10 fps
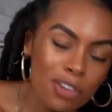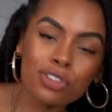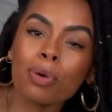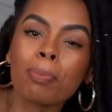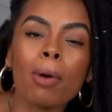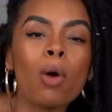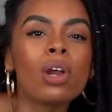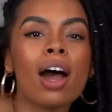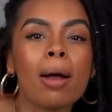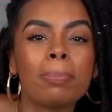So bowl it
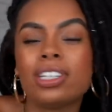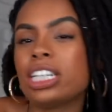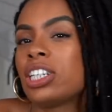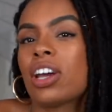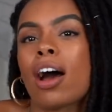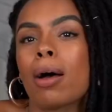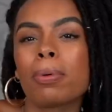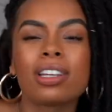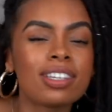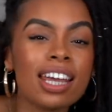up, dish it
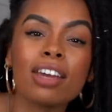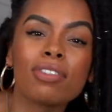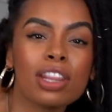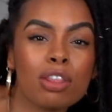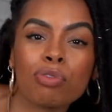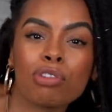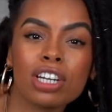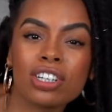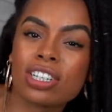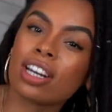up, save it in the
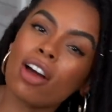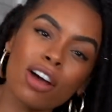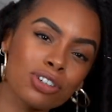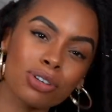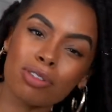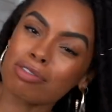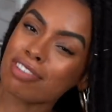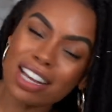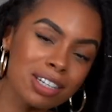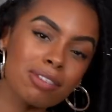fridge to last you the
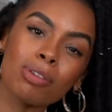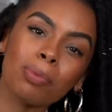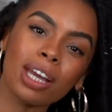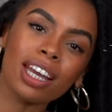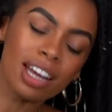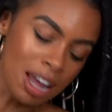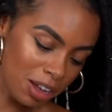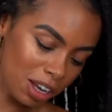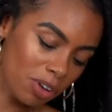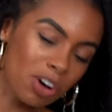rest of the week.
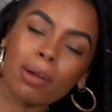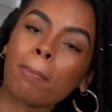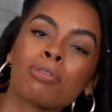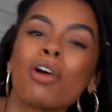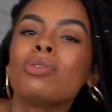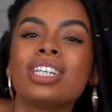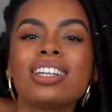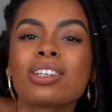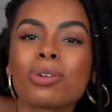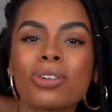You've got your
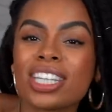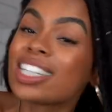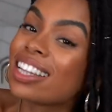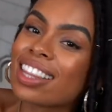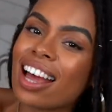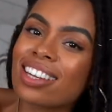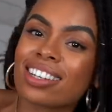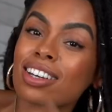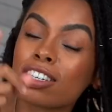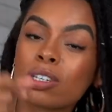protein sources in there, so
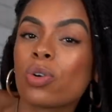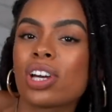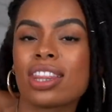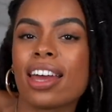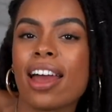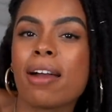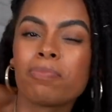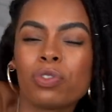you're sorted there.